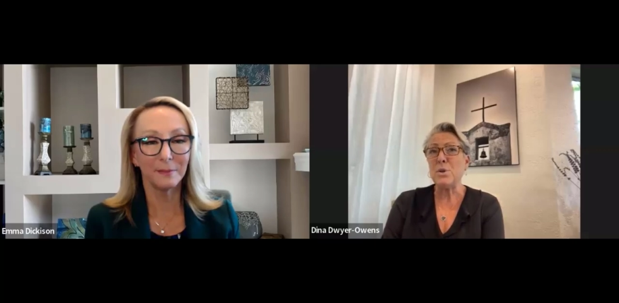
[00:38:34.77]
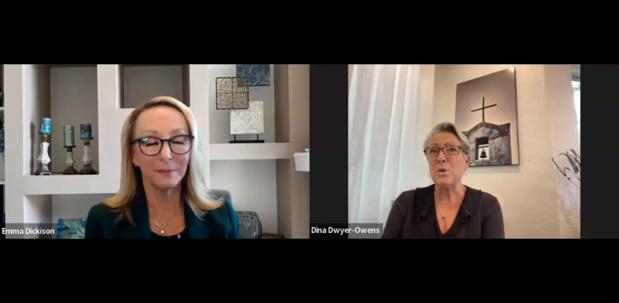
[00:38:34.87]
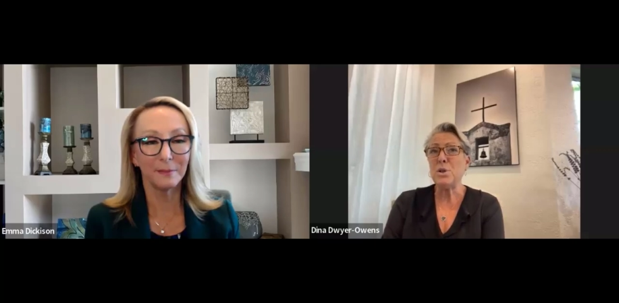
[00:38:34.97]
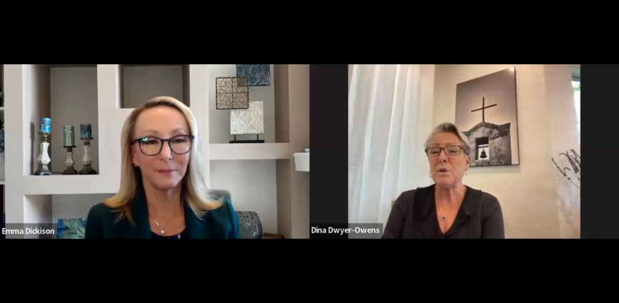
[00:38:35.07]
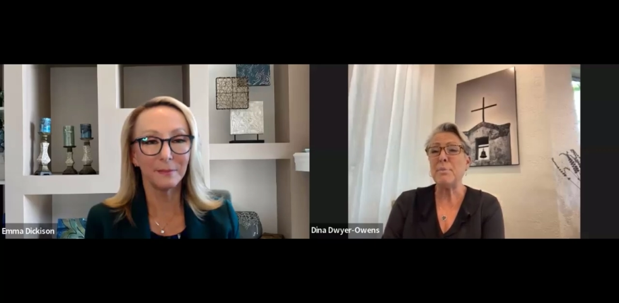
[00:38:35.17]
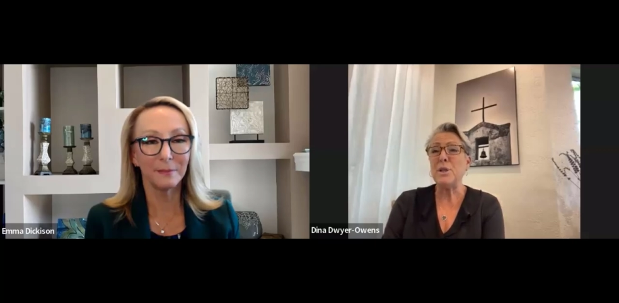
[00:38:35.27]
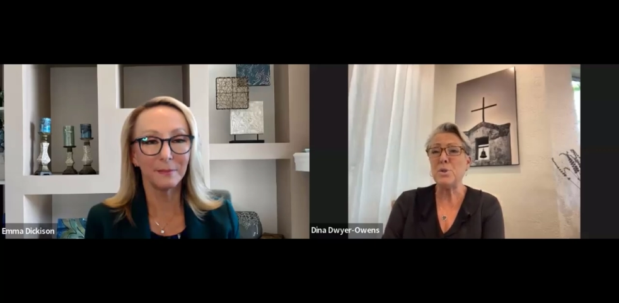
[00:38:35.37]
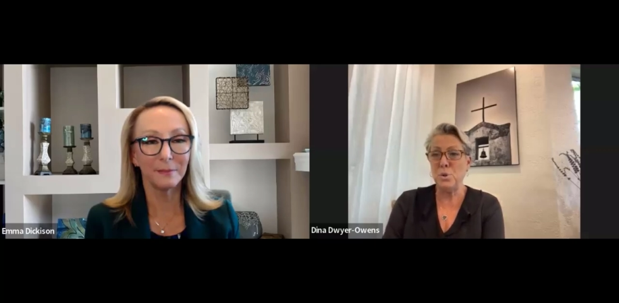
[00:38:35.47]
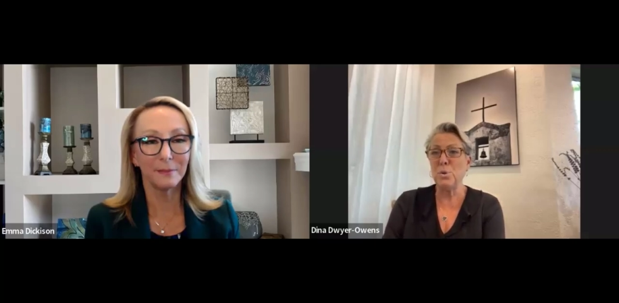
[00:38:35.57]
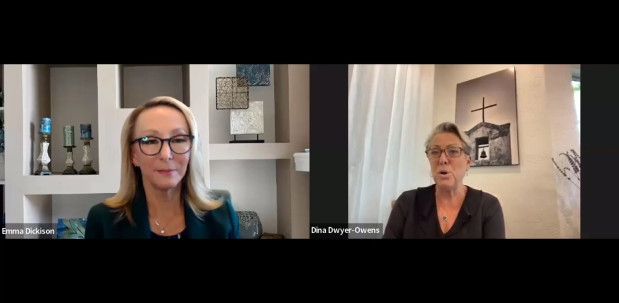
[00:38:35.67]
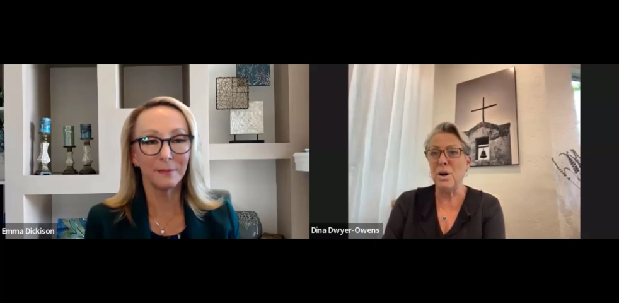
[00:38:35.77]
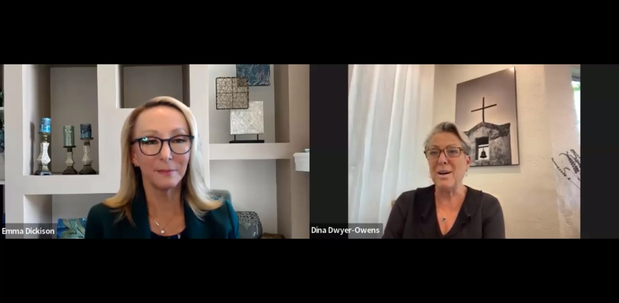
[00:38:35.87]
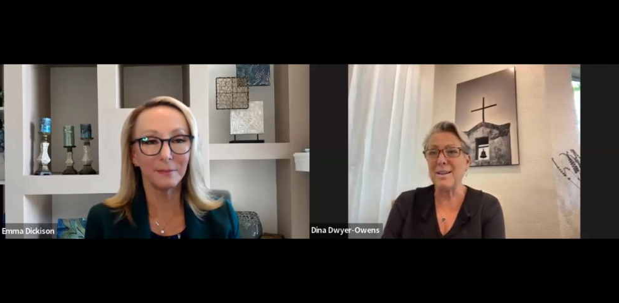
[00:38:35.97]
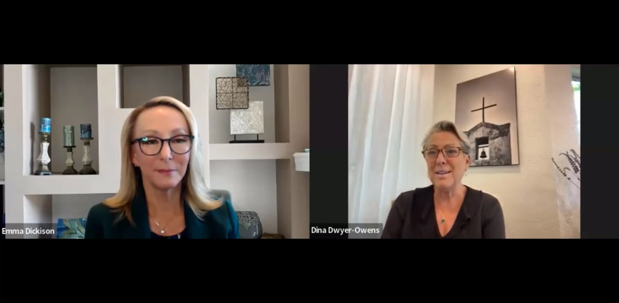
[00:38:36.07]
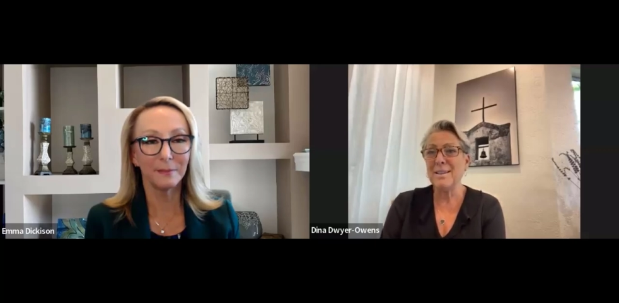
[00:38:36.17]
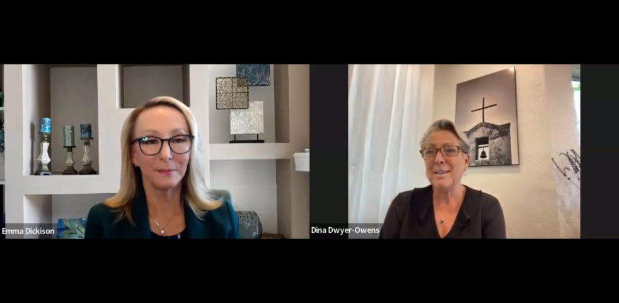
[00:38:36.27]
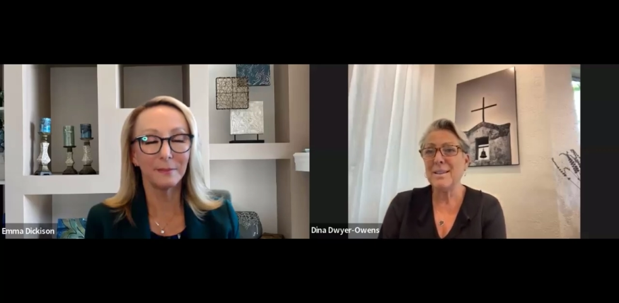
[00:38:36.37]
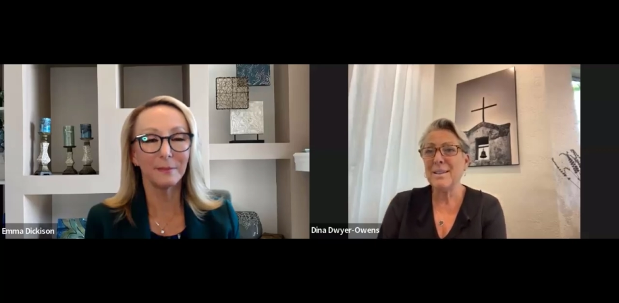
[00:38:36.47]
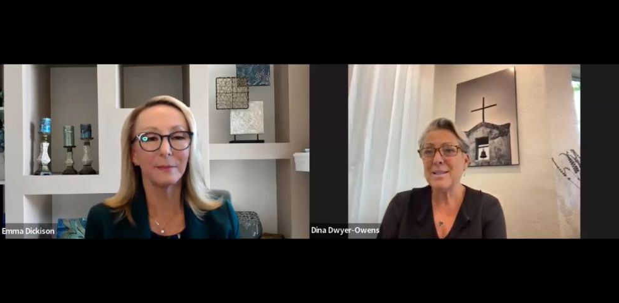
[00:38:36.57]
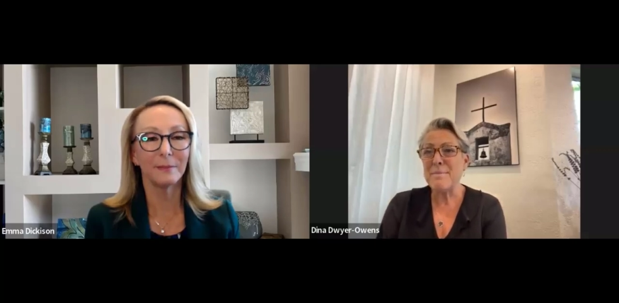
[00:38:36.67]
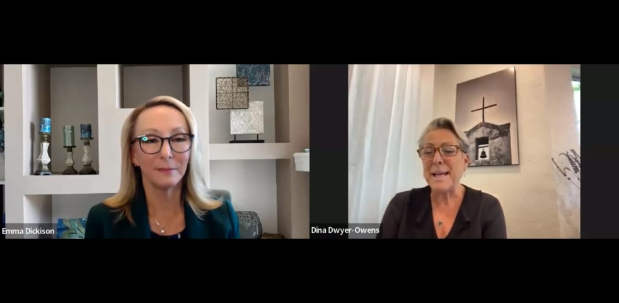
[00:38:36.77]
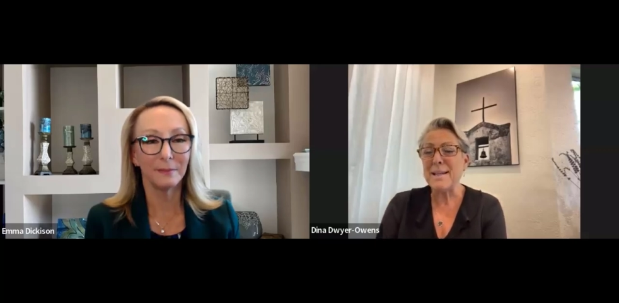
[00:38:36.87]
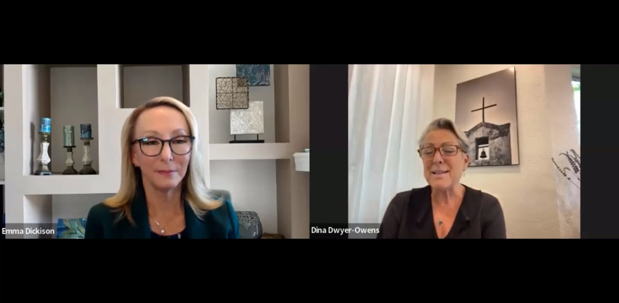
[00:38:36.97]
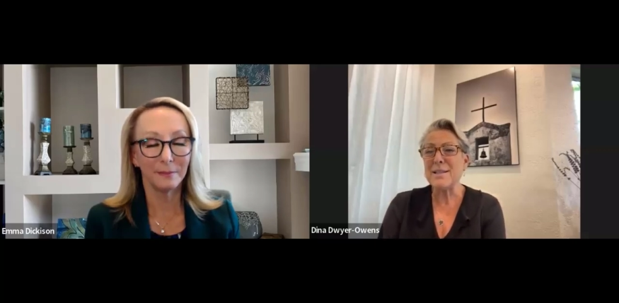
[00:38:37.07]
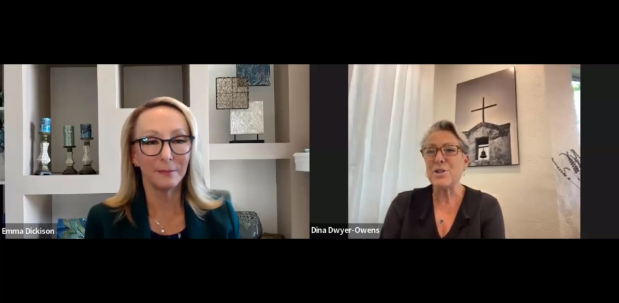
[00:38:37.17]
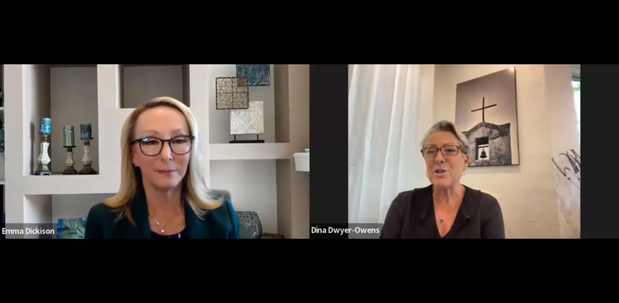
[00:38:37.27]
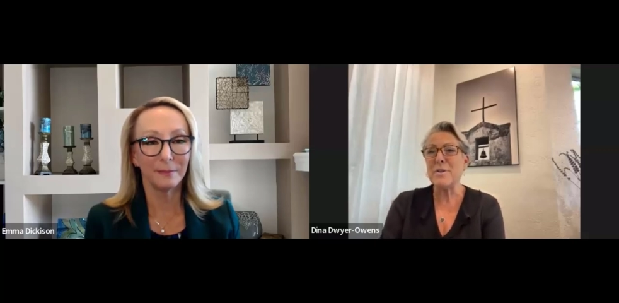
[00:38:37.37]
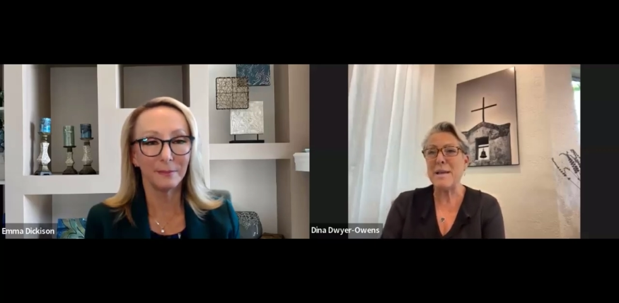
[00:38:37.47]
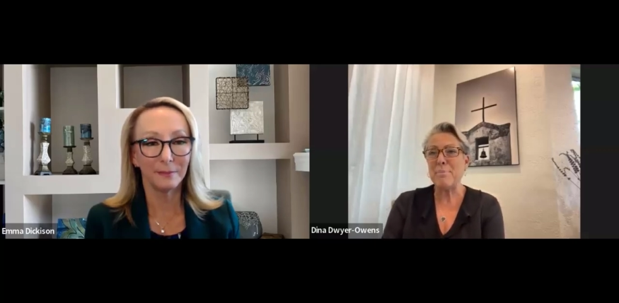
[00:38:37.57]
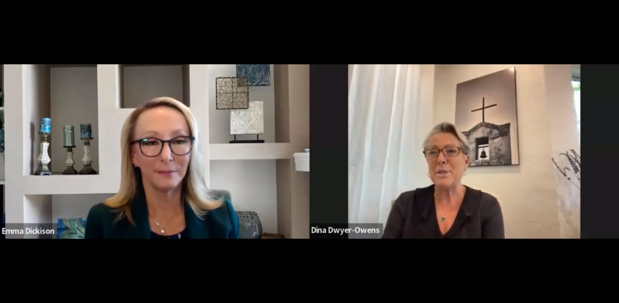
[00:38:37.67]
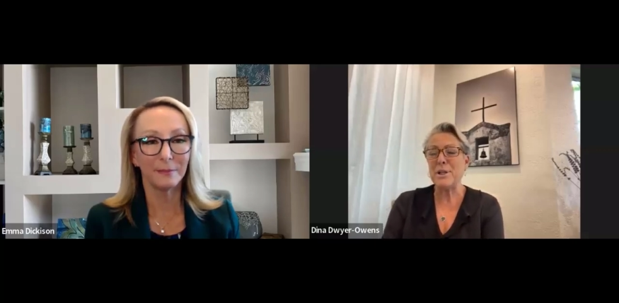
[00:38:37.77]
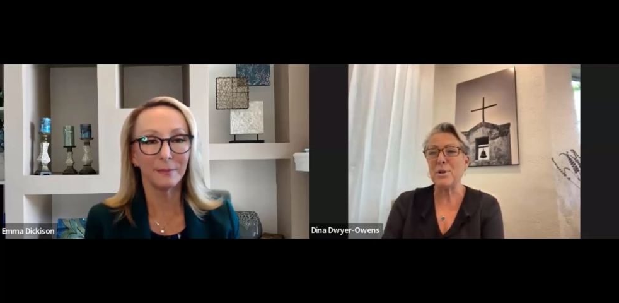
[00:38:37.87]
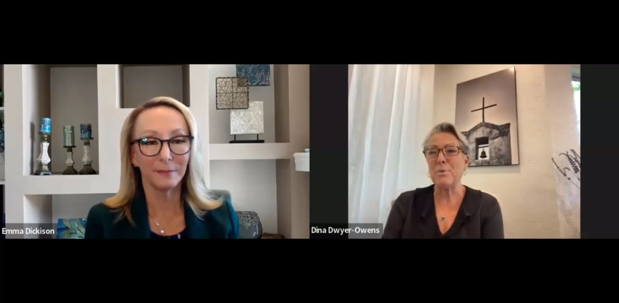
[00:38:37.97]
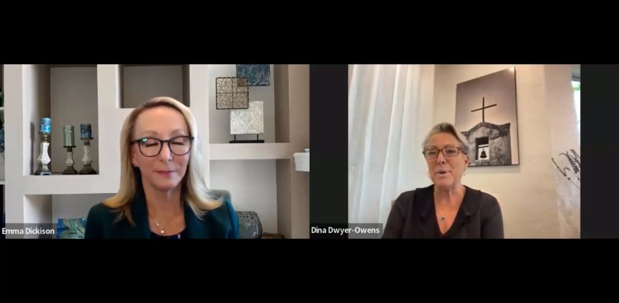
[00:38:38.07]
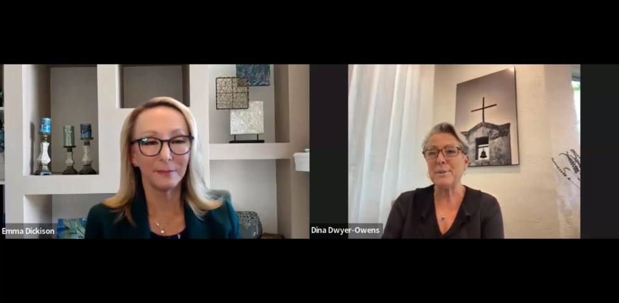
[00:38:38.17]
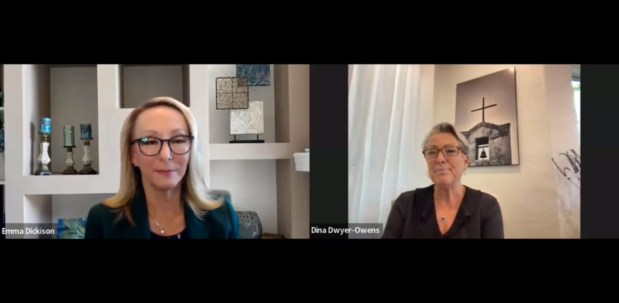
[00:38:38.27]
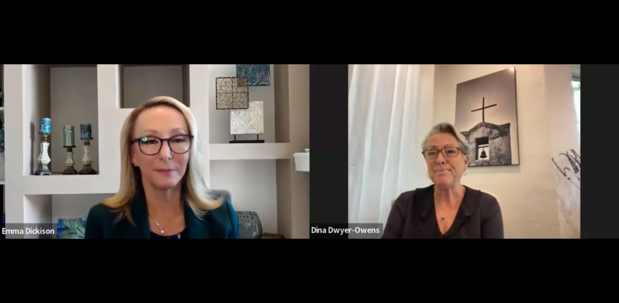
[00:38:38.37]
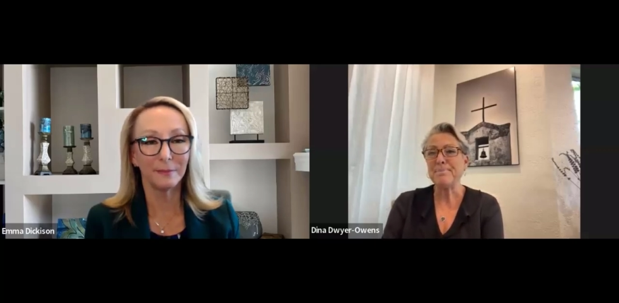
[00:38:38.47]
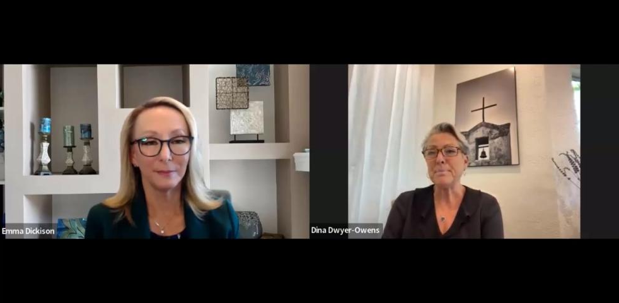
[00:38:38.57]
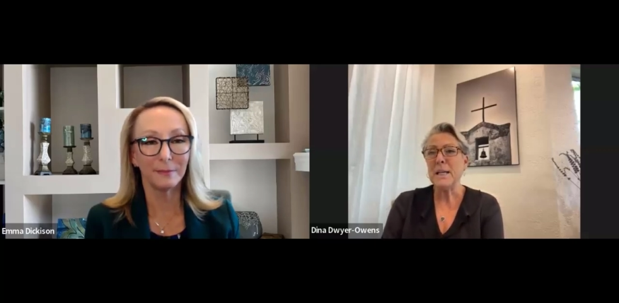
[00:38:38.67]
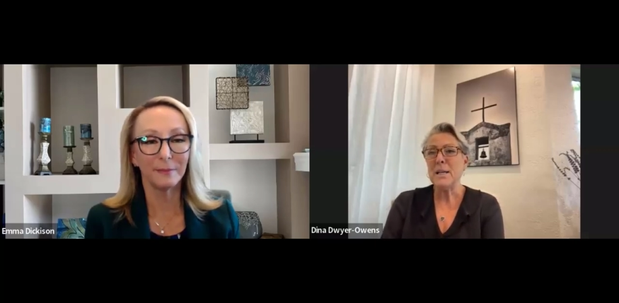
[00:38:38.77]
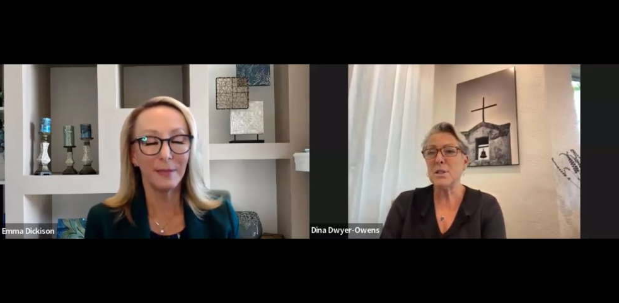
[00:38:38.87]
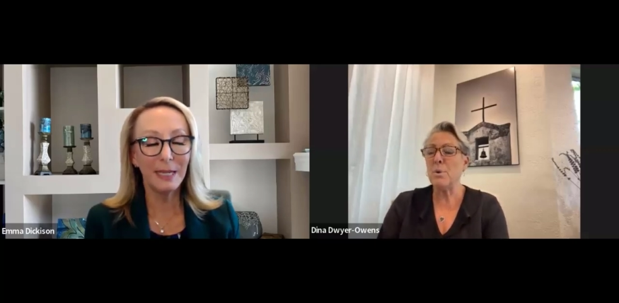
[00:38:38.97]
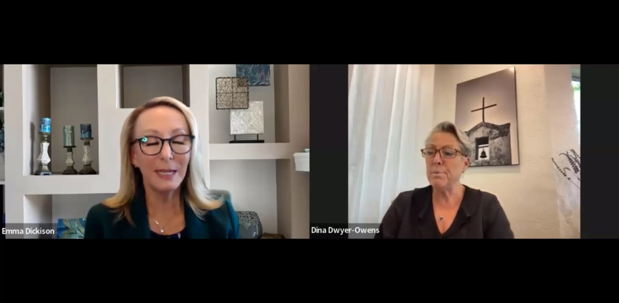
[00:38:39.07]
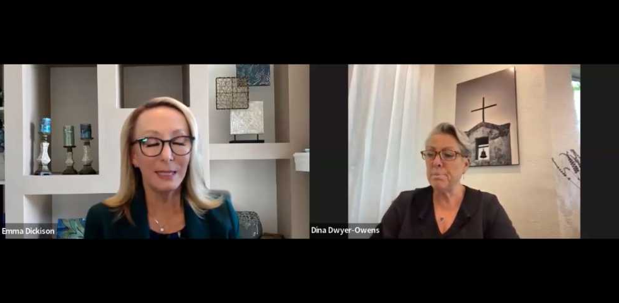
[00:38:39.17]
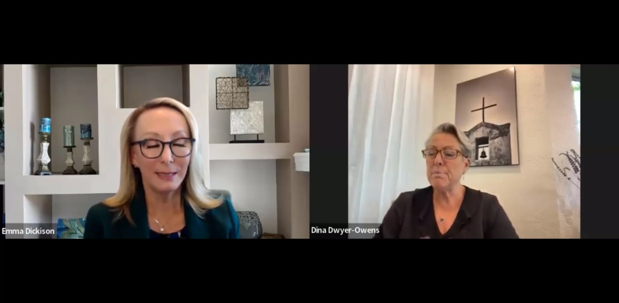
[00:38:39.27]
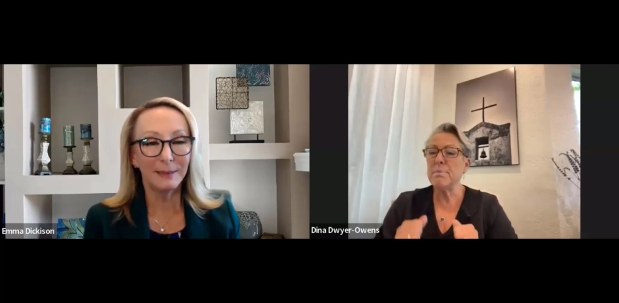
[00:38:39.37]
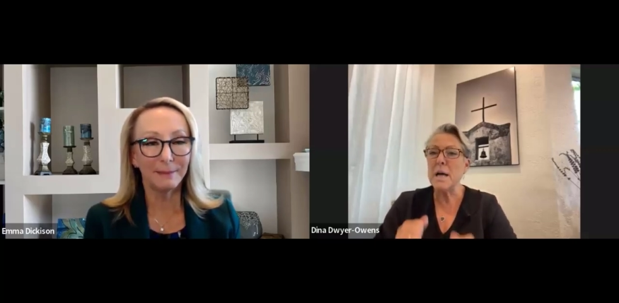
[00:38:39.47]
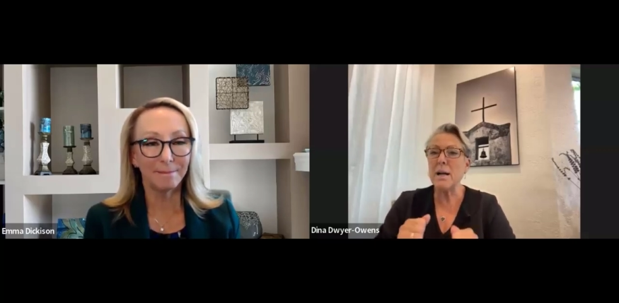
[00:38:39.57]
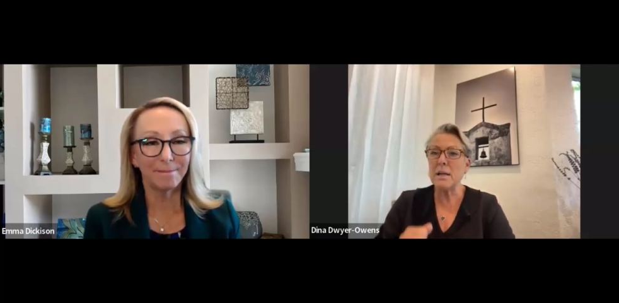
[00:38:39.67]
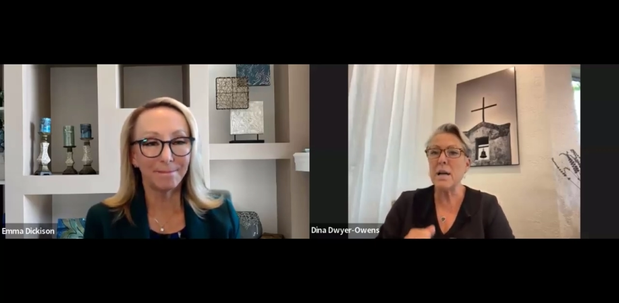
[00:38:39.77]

Speaker 1: So it took me too long to make a decision on that particular one. So not